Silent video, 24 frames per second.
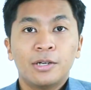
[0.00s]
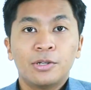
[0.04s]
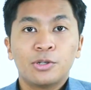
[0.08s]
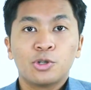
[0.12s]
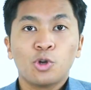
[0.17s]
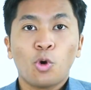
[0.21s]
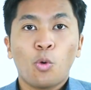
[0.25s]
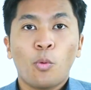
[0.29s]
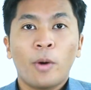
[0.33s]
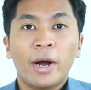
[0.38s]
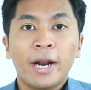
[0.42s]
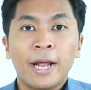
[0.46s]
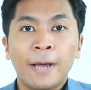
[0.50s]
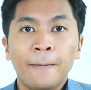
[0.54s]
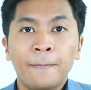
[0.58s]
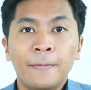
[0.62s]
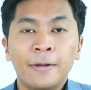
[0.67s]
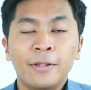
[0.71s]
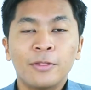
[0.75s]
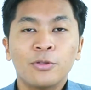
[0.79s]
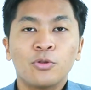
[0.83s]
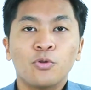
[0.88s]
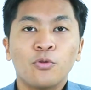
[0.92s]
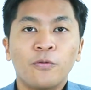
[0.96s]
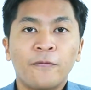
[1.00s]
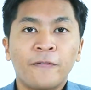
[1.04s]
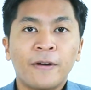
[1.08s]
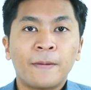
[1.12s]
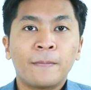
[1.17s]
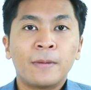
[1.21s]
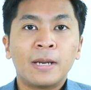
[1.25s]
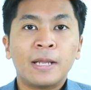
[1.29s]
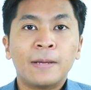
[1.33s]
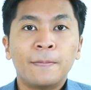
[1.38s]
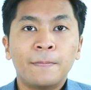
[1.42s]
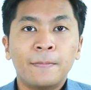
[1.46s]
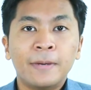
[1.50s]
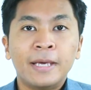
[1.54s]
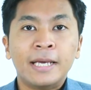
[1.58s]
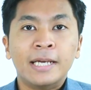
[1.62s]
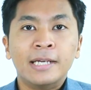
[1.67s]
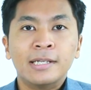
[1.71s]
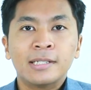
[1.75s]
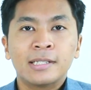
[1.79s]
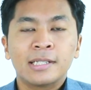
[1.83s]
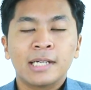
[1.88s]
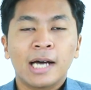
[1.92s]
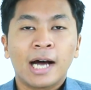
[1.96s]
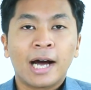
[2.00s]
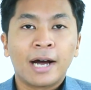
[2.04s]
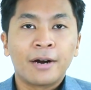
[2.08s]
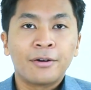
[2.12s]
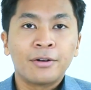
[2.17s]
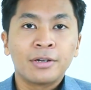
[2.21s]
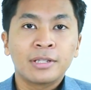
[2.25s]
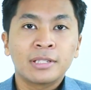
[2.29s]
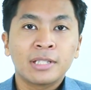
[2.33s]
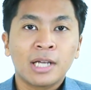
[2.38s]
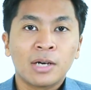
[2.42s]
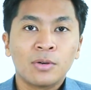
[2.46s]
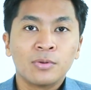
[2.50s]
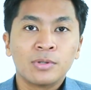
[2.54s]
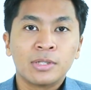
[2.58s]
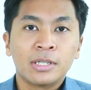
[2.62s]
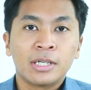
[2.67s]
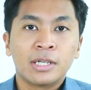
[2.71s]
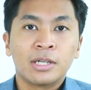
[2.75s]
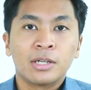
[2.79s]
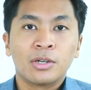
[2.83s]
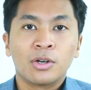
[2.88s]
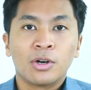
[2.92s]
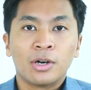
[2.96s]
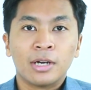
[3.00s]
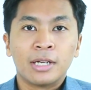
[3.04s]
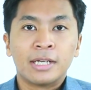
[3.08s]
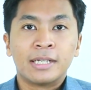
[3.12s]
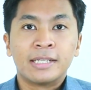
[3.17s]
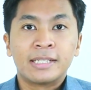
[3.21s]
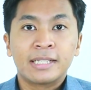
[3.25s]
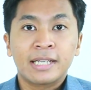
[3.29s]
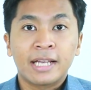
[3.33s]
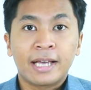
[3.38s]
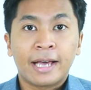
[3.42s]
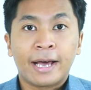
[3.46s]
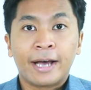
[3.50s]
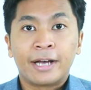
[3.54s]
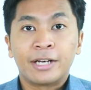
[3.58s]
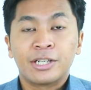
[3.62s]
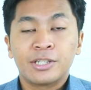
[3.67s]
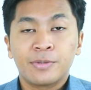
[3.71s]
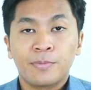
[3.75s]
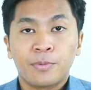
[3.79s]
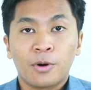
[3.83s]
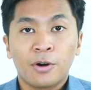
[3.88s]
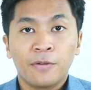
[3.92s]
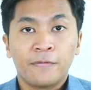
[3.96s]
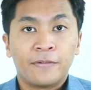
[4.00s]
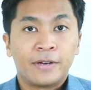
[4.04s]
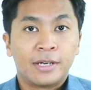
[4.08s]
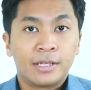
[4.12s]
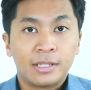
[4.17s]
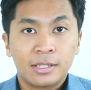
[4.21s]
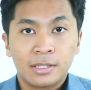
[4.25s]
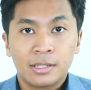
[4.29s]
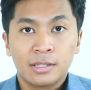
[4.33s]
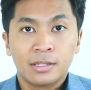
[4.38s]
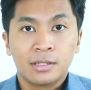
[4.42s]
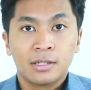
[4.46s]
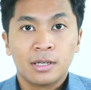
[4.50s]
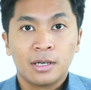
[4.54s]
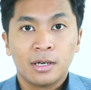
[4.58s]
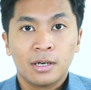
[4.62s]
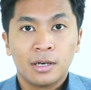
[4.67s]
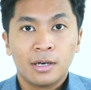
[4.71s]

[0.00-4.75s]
So what happened to family B's $100,000 cash profits?